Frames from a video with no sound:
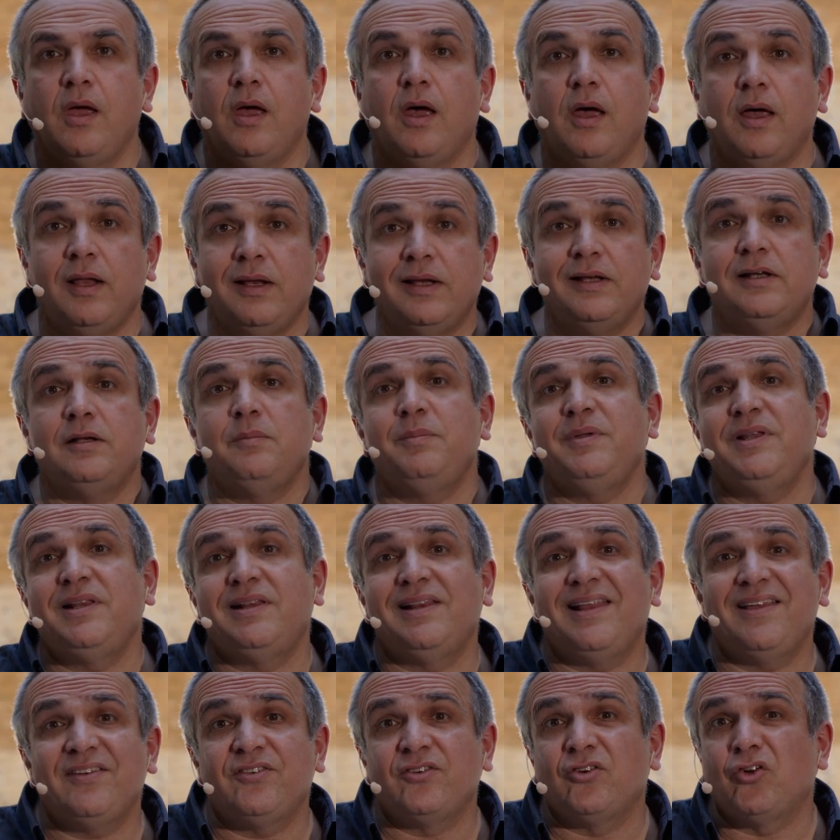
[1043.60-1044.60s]
A little
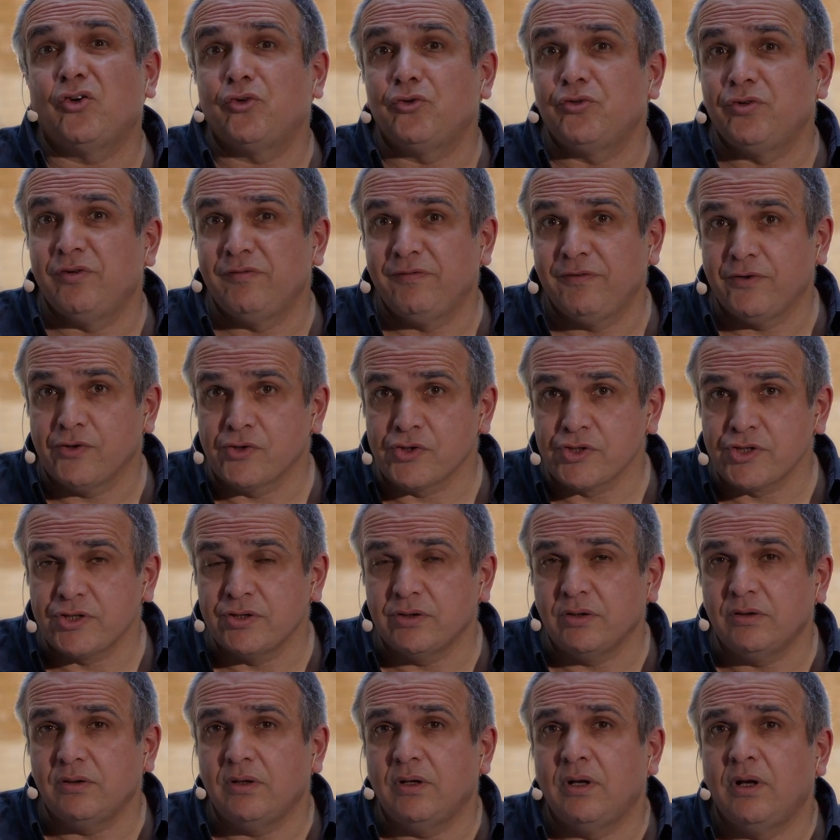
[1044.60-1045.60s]
bit less
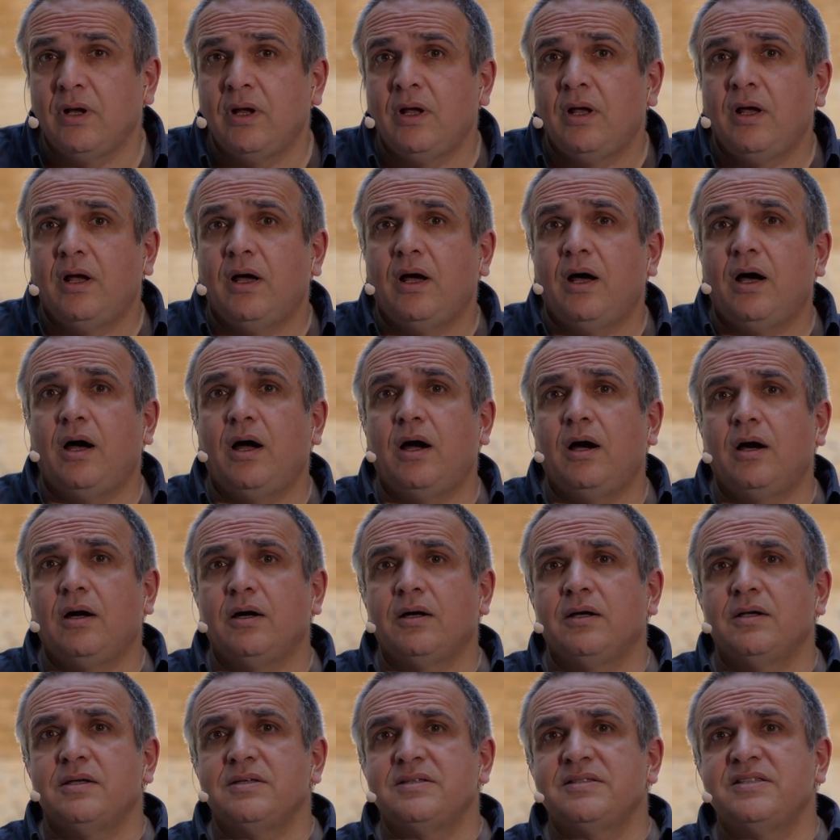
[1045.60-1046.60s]
controversial
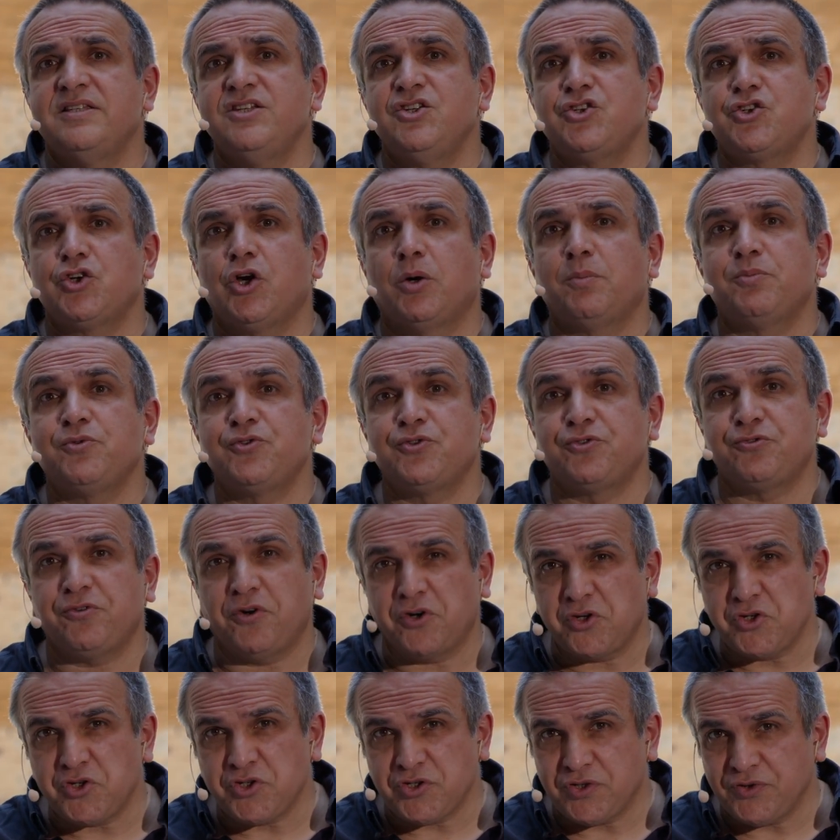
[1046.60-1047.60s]
are C#
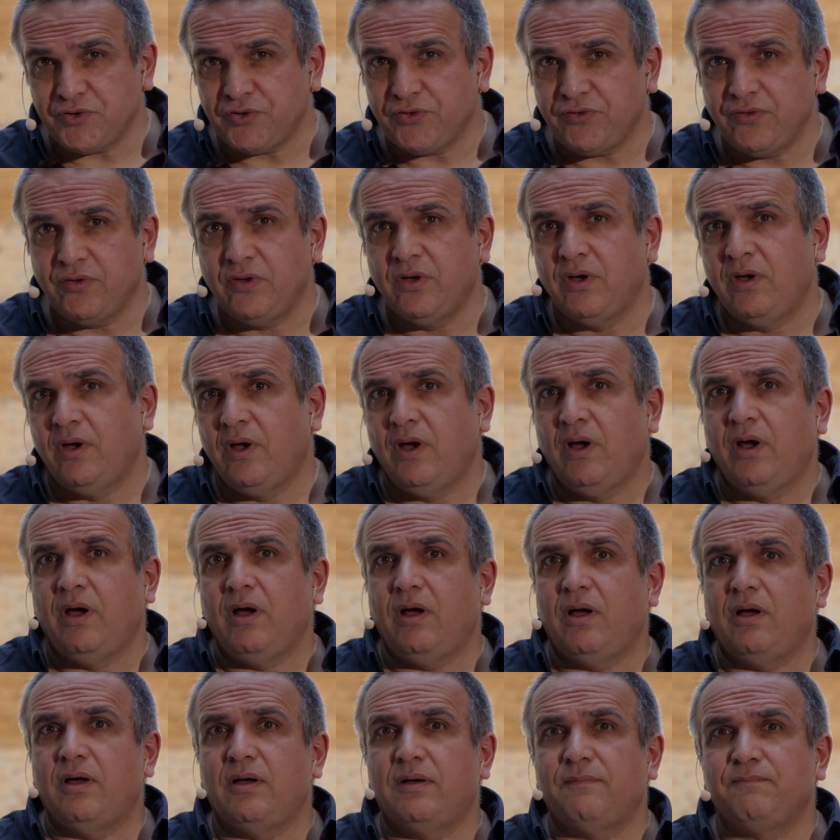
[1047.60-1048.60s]
structures.
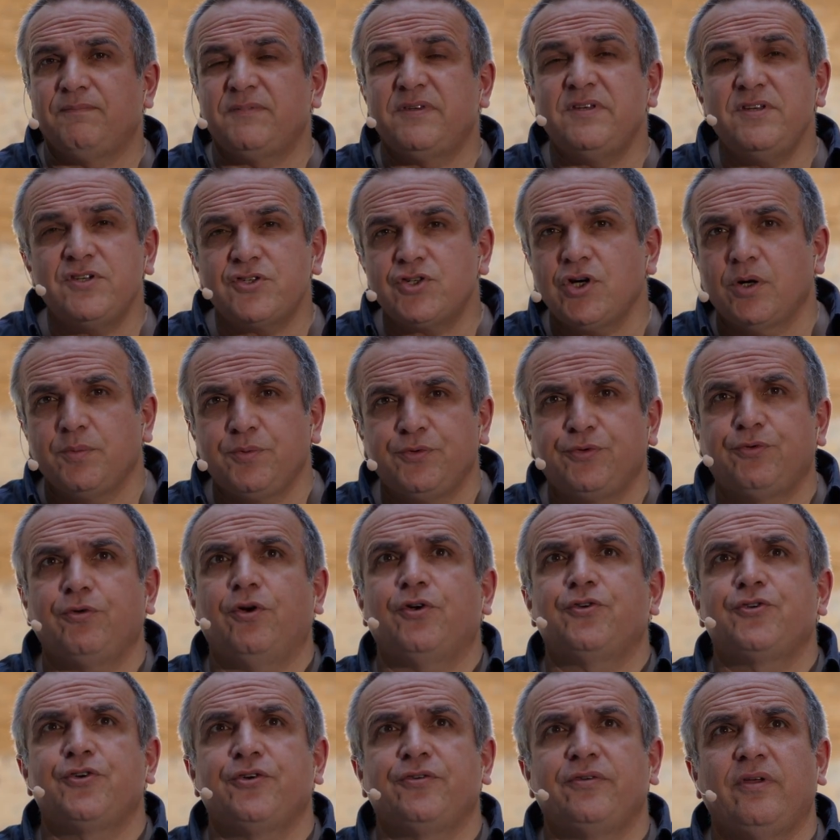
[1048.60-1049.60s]
C#
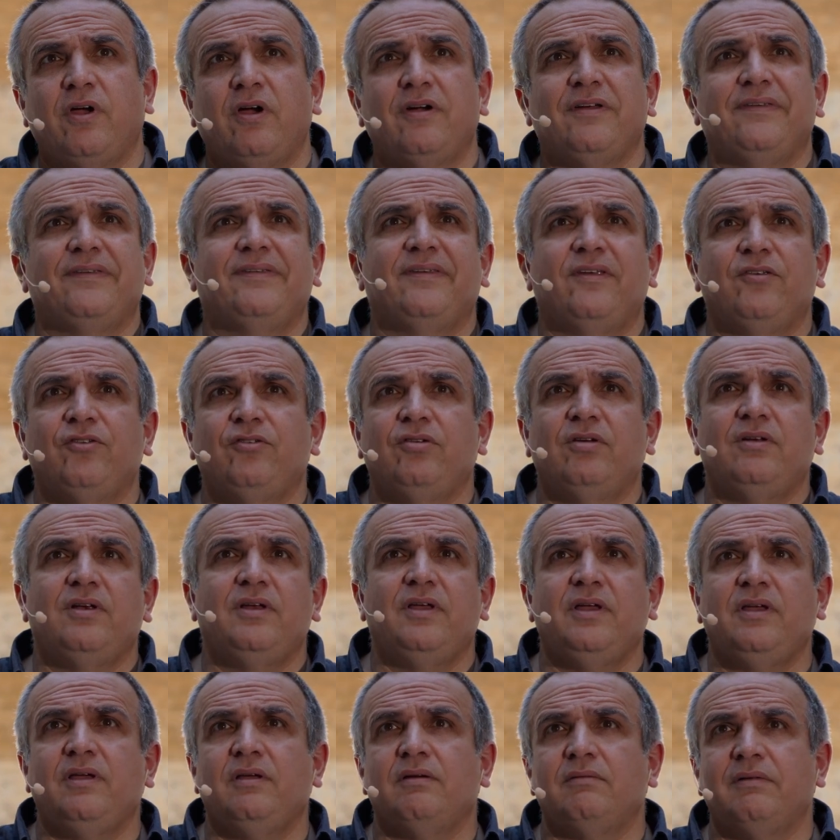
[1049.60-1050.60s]
structures are
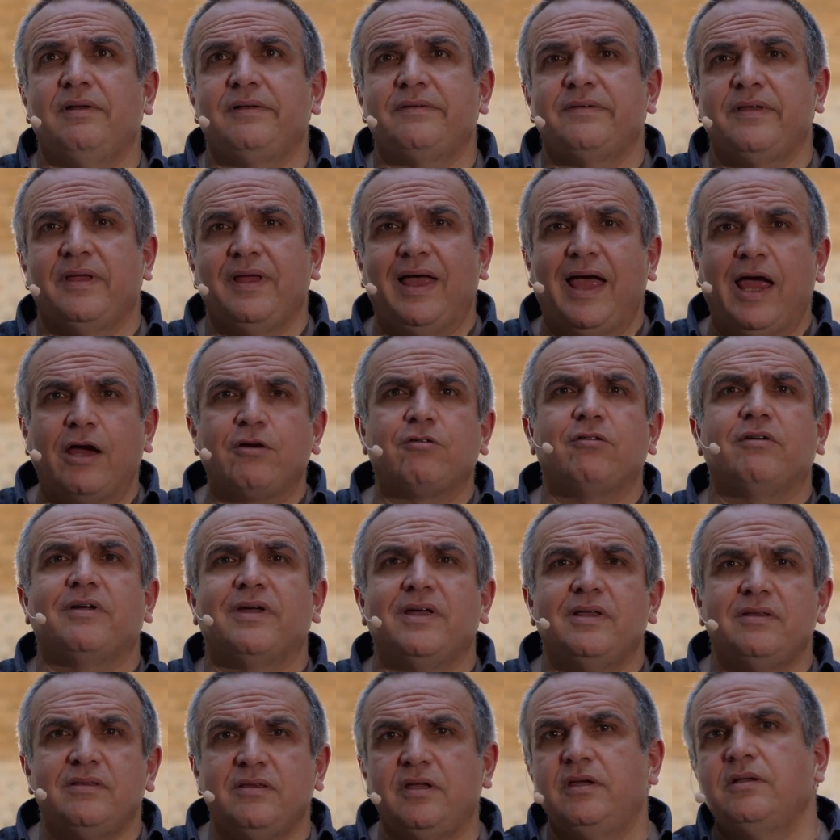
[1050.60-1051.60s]
essentially, let's say,
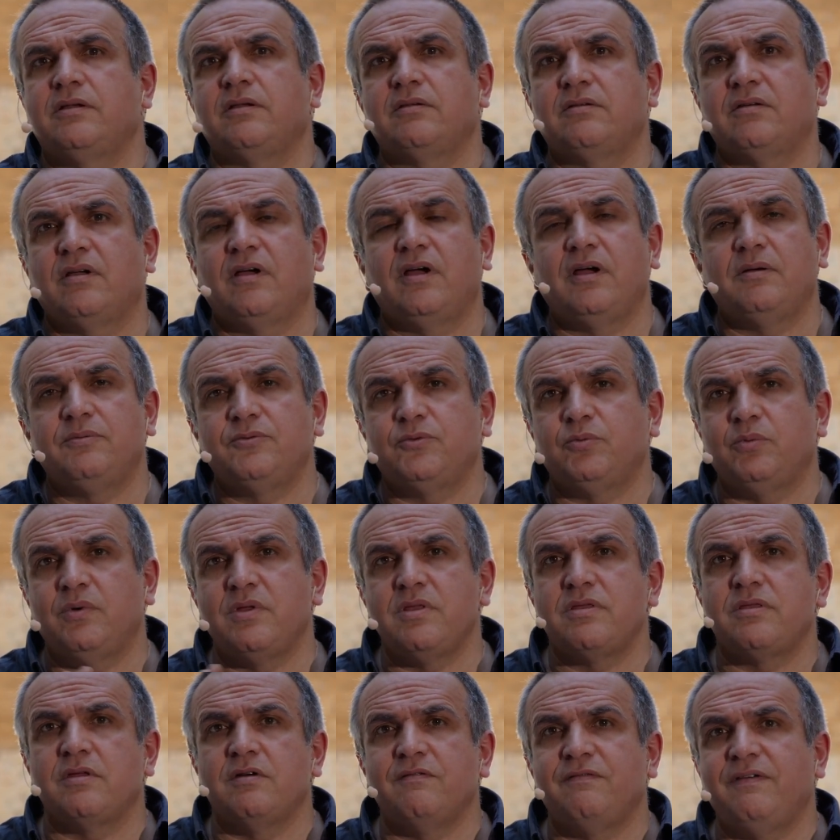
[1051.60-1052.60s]
aggregate data types
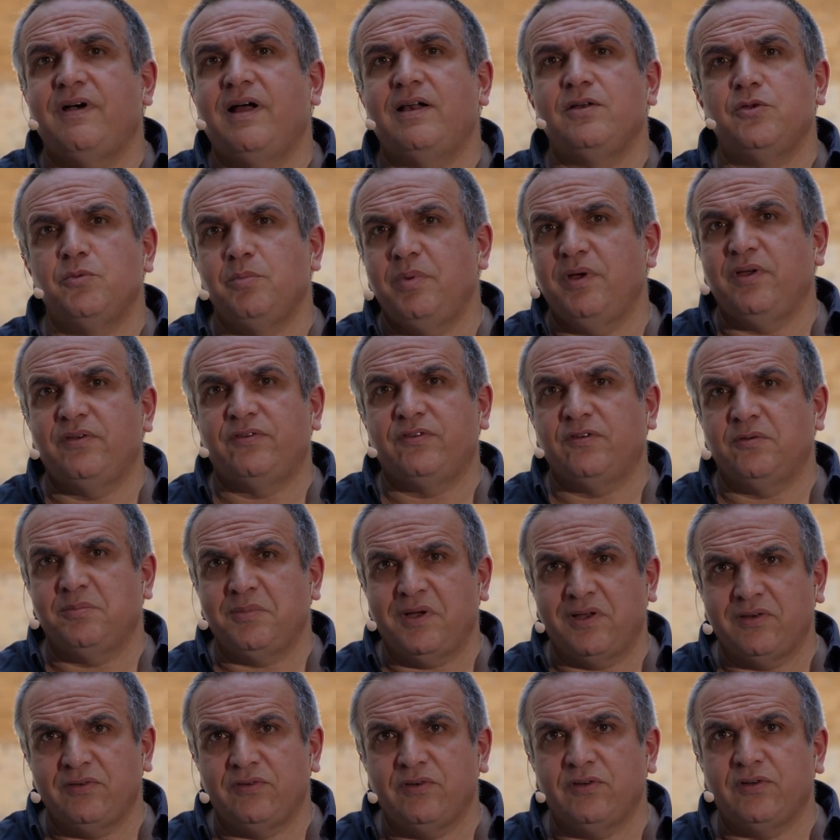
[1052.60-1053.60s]
with a value-based
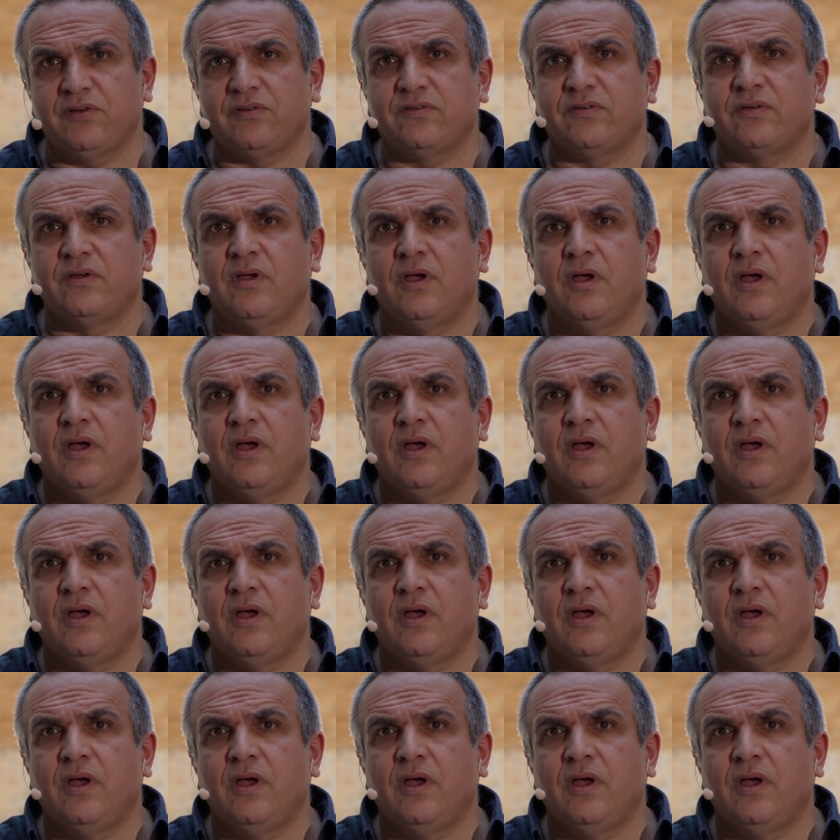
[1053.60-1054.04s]
semantics.